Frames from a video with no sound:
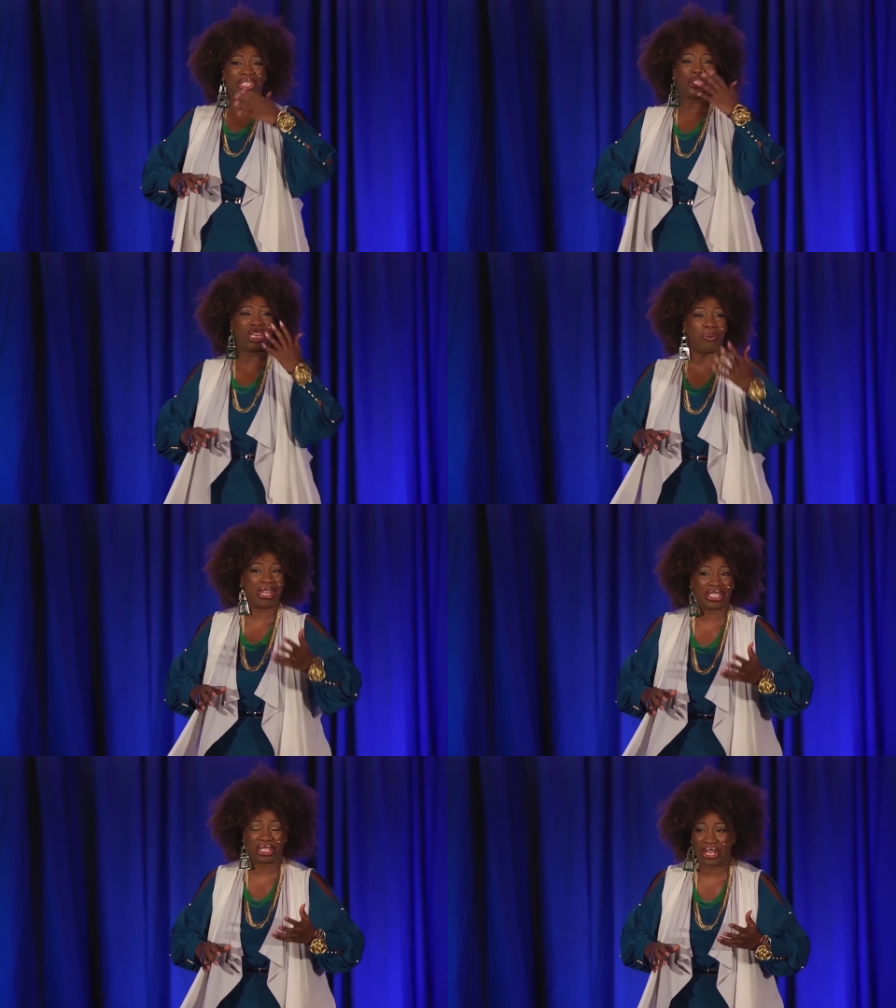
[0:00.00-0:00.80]
She
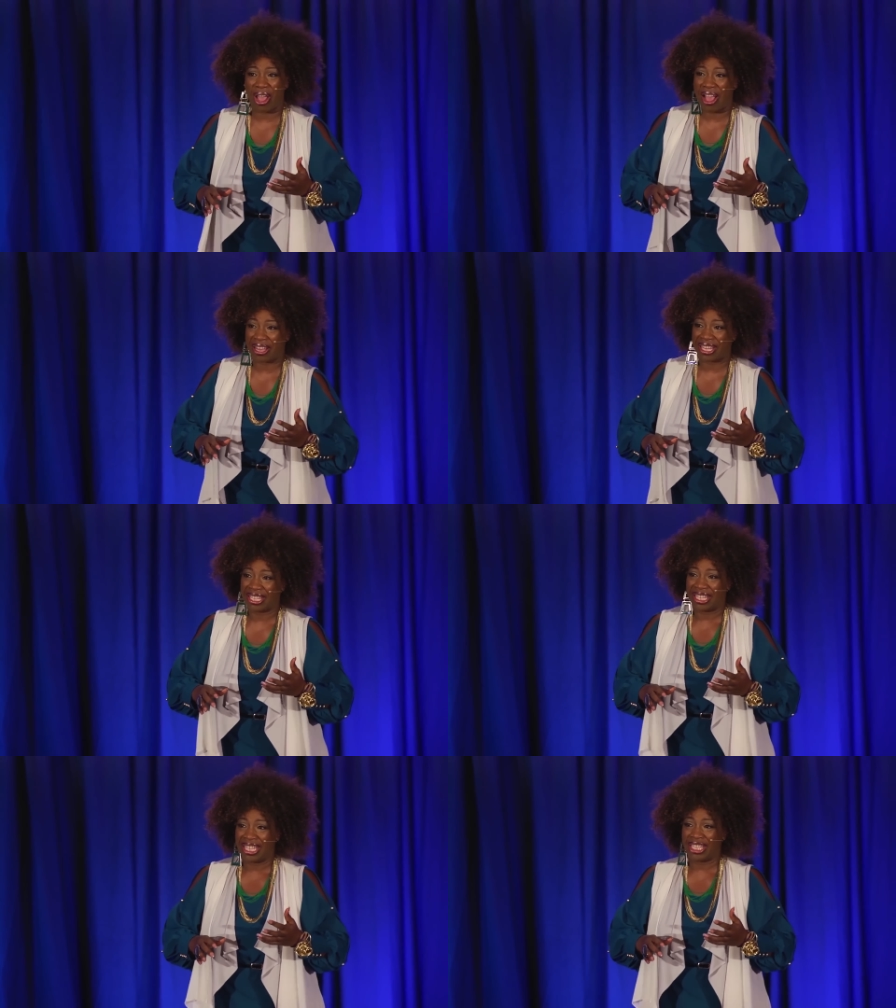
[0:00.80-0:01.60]
went to talk,
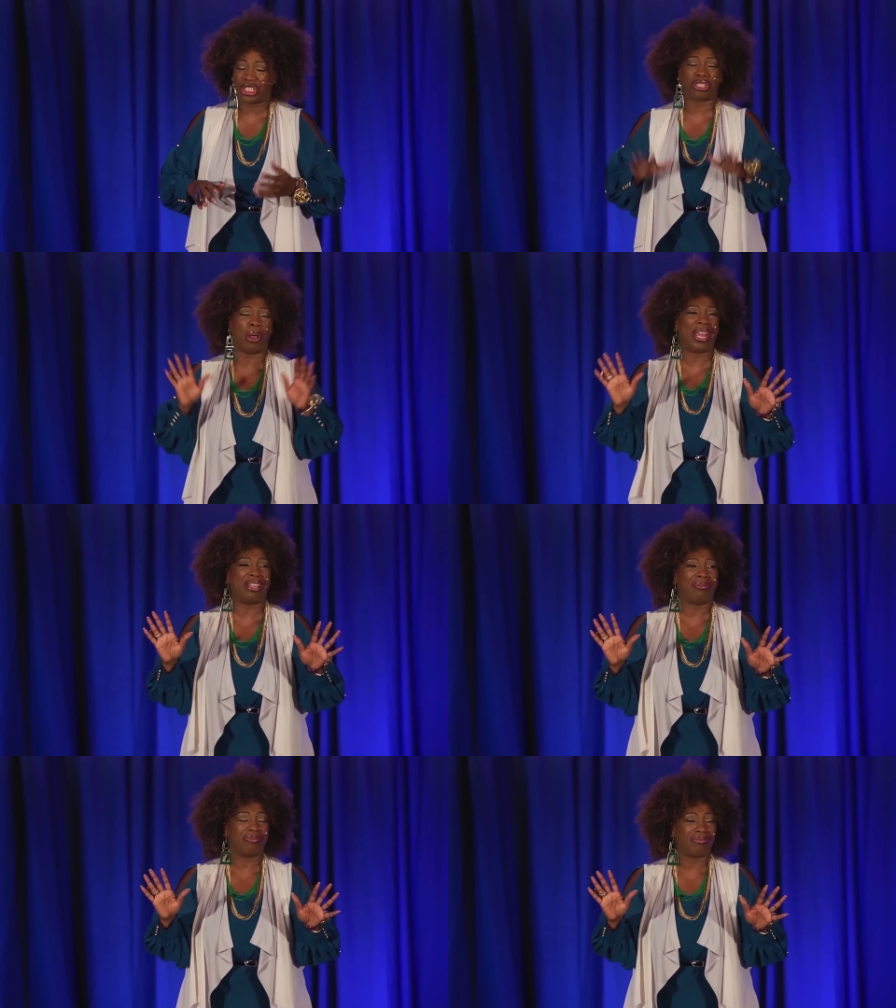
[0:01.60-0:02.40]
and she goes, oh,
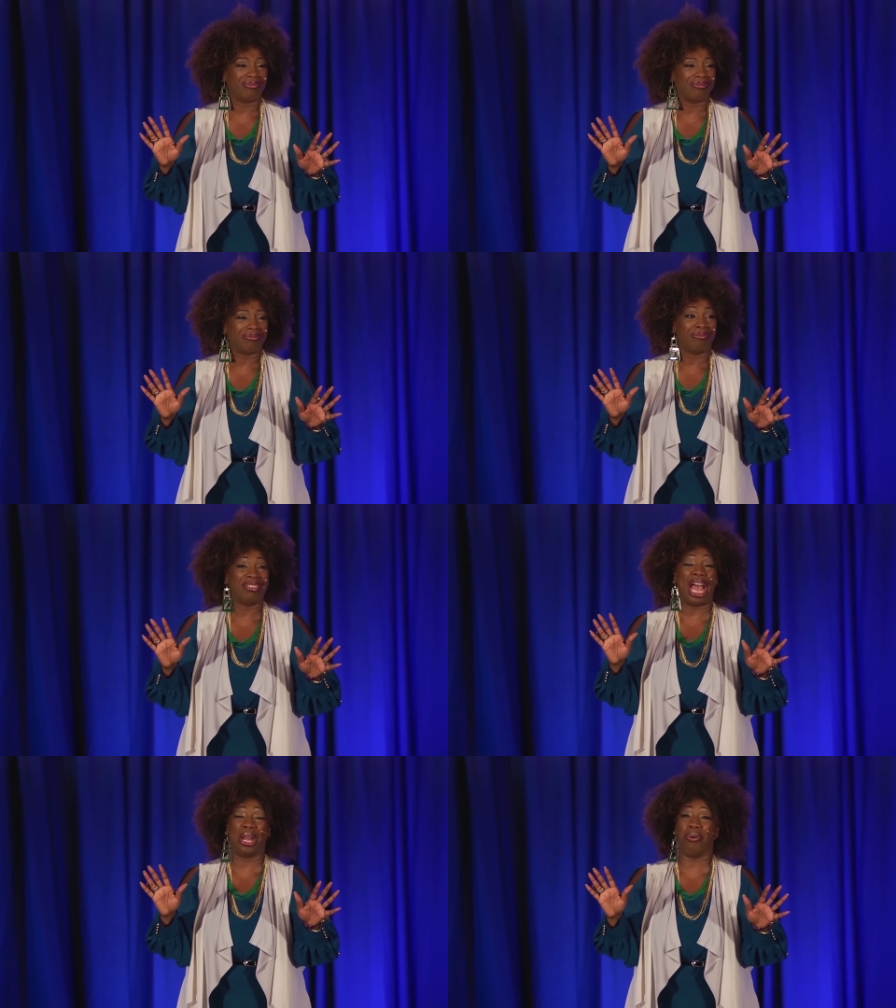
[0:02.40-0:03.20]
wait,
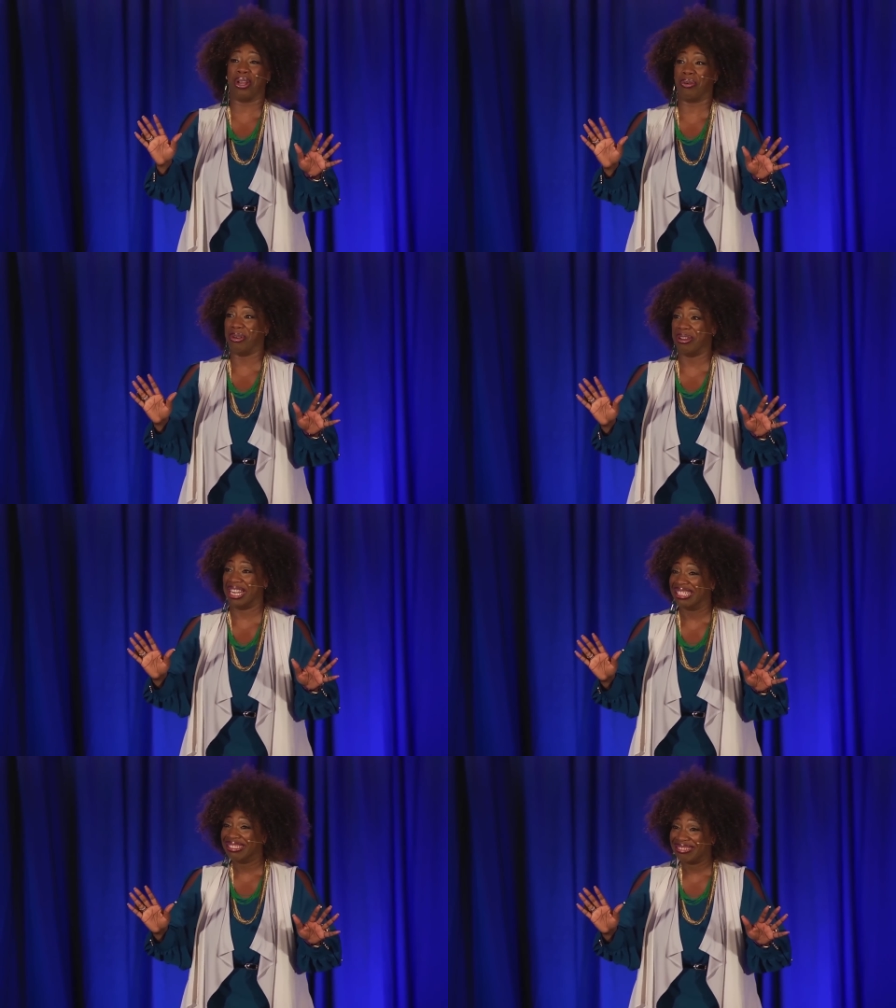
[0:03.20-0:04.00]
I don't want to
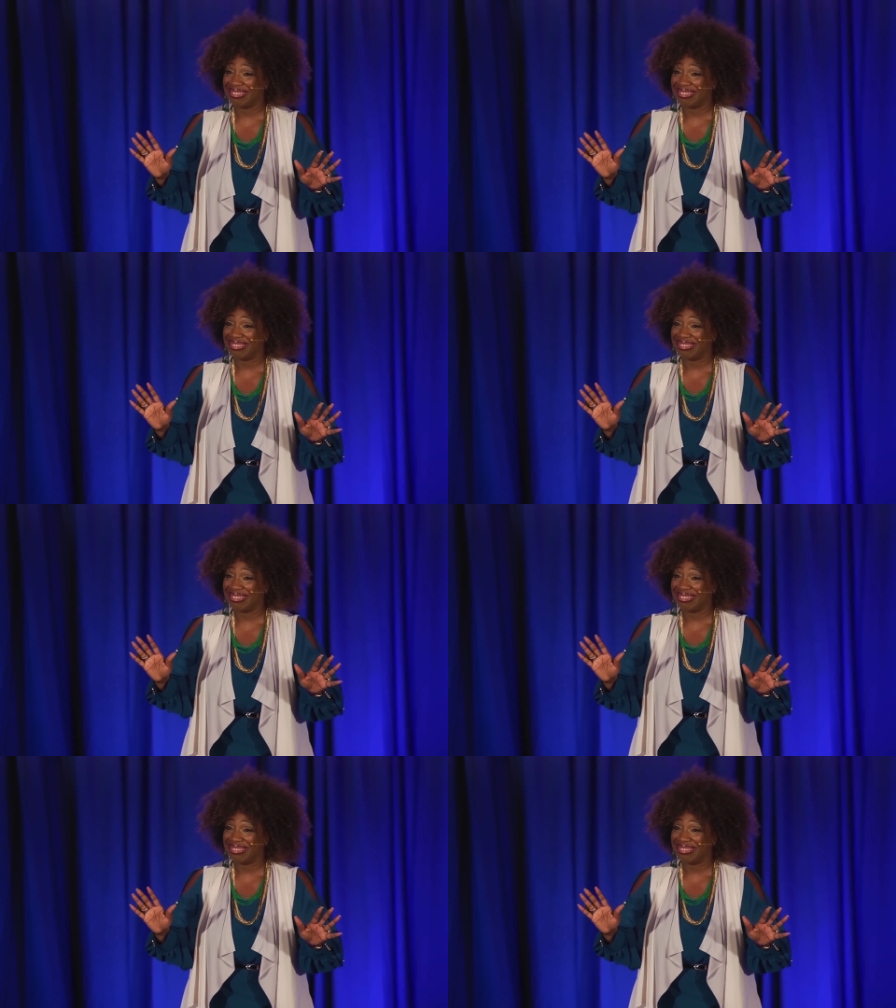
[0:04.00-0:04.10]
ruin it.